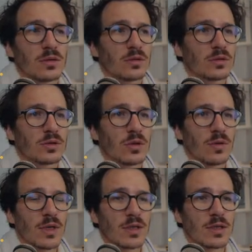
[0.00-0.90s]
So
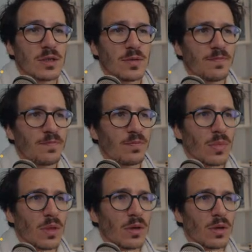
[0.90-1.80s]
let's see.
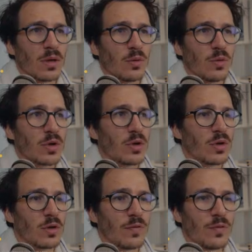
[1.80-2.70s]
Uh, we're
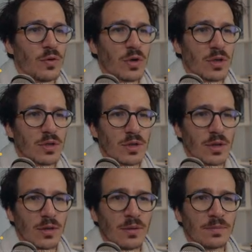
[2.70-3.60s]
gonna fork this
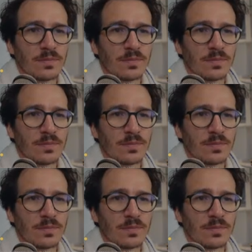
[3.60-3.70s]
thing.